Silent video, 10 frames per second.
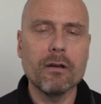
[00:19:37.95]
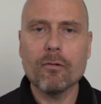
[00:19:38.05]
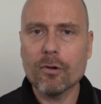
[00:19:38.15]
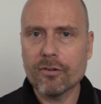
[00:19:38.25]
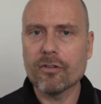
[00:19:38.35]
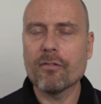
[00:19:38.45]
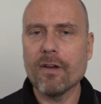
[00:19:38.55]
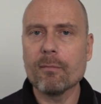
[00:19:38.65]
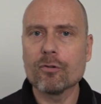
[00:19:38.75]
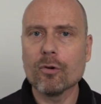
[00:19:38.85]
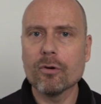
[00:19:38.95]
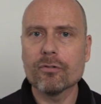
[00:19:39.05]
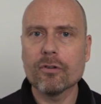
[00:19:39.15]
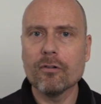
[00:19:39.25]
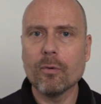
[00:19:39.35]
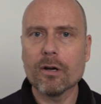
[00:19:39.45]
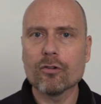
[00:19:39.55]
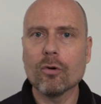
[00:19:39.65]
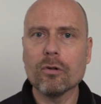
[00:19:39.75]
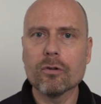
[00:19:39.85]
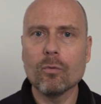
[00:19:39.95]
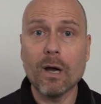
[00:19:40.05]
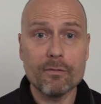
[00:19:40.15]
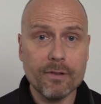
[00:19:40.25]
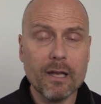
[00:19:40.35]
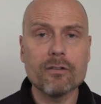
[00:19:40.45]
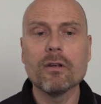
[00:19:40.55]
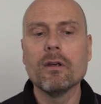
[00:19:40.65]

And of course, this is the famous cause of what is called white flight.